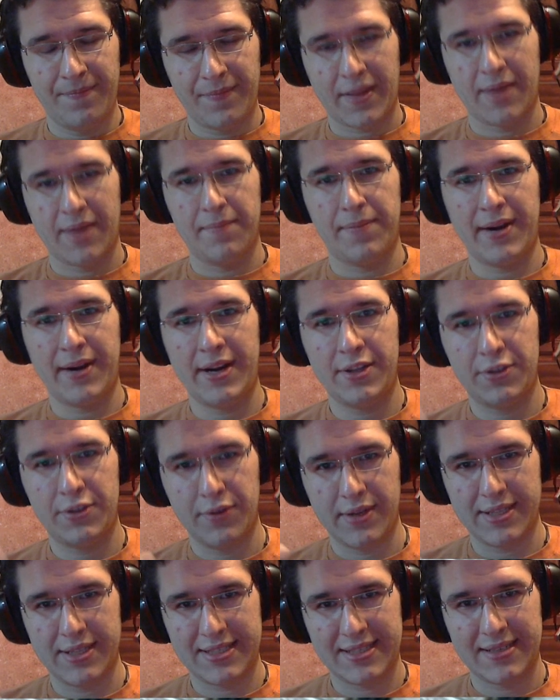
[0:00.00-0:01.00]
compared to
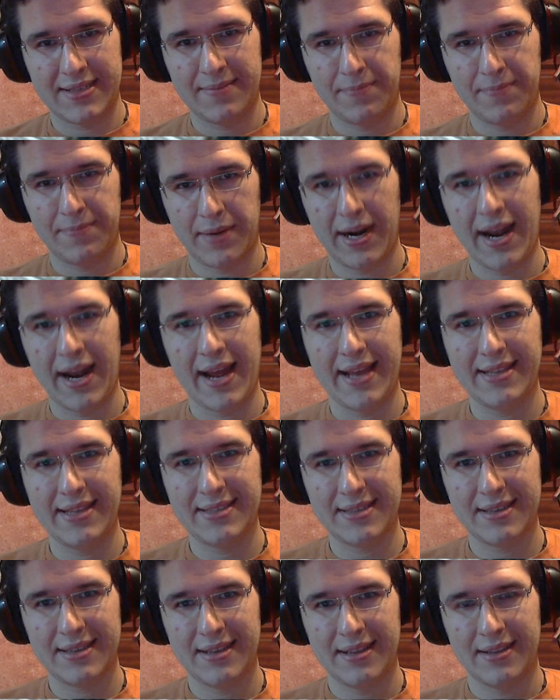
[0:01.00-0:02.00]
its price,